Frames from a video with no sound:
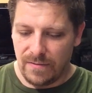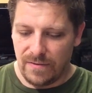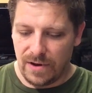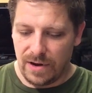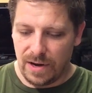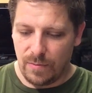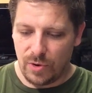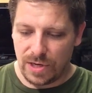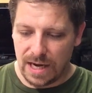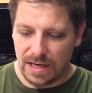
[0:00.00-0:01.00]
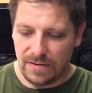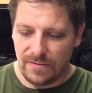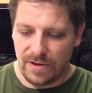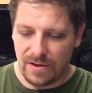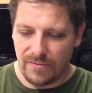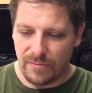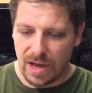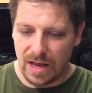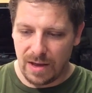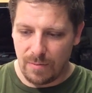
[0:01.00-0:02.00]
very protective of
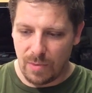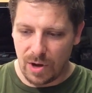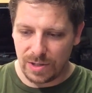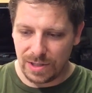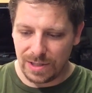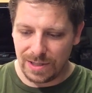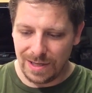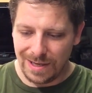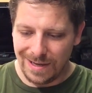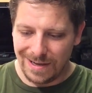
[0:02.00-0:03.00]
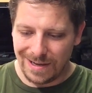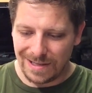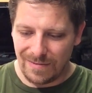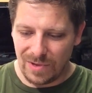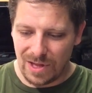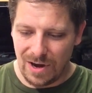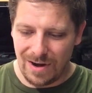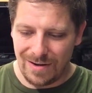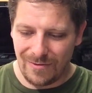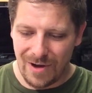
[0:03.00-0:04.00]
my boxes because I've been there
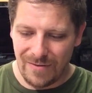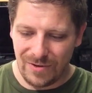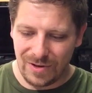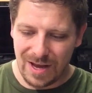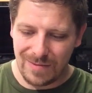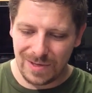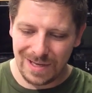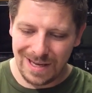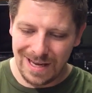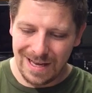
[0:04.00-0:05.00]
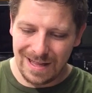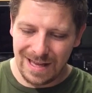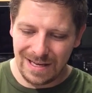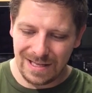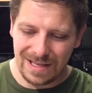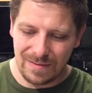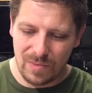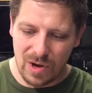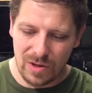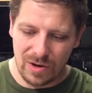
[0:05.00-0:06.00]
quite a few times. They just didn't
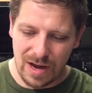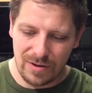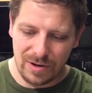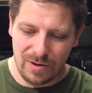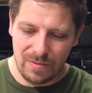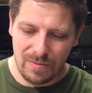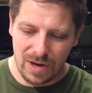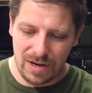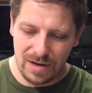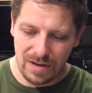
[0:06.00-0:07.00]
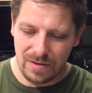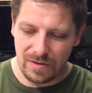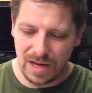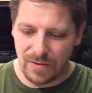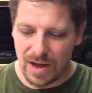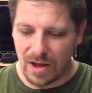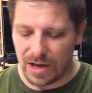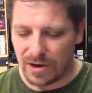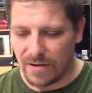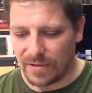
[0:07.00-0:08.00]
bother. I don't know. But anyway, I'll
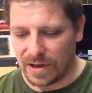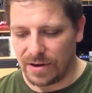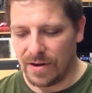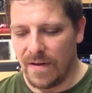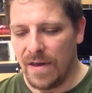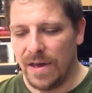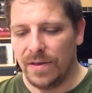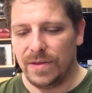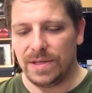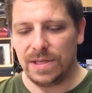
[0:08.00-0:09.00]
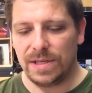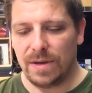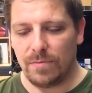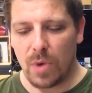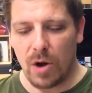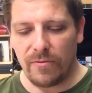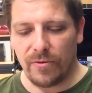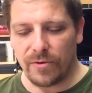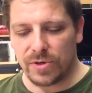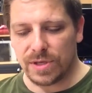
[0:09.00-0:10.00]
get it off later. This is the Marvel
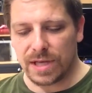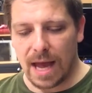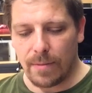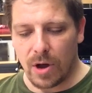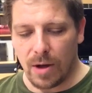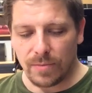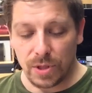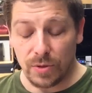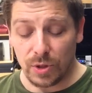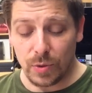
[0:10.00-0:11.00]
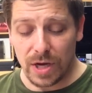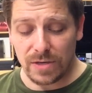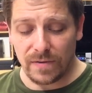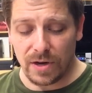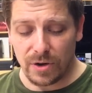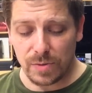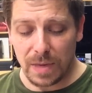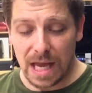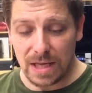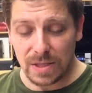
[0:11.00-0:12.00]
vs. Capcom 2 New Age of Heroes
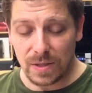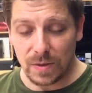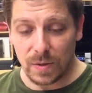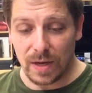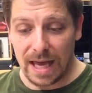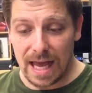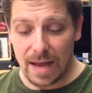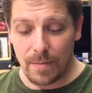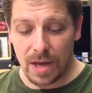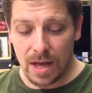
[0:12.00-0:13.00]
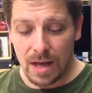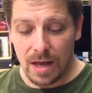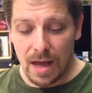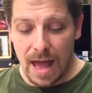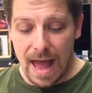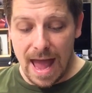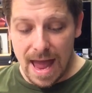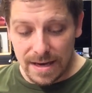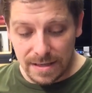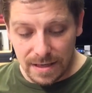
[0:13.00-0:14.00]
PS2 game.
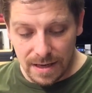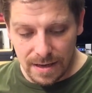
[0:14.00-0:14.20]
And